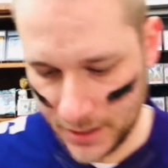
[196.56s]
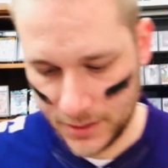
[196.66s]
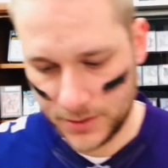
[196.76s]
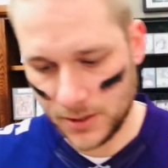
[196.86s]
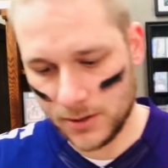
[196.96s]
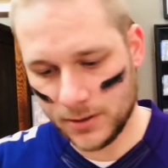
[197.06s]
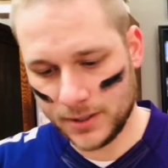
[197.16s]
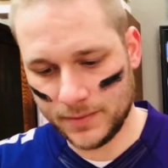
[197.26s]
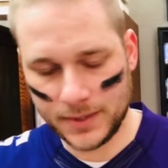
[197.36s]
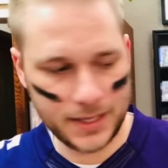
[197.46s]
So
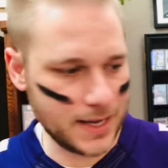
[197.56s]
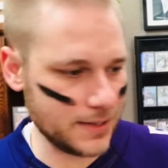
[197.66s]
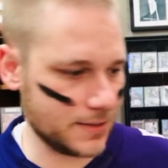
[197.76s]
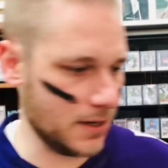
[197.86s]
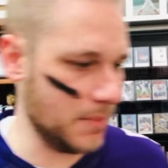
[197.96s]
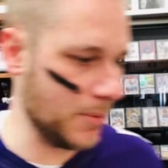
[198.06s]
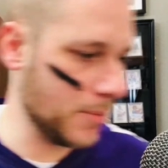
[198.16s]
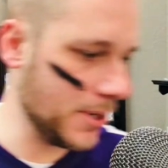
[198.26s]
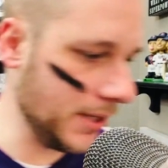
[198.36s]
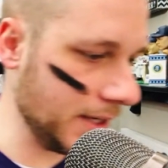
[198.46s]
got some
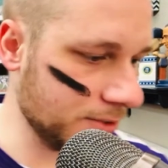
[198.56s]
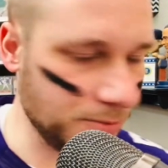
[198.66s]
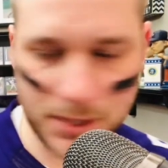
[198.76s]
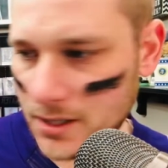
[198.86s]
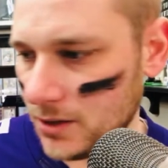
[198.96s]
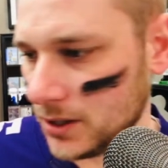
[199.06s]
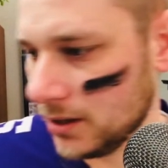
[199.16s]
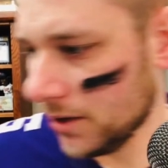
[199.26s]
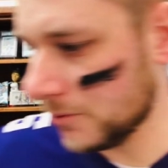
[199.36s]
memorabilia. It's really all the golf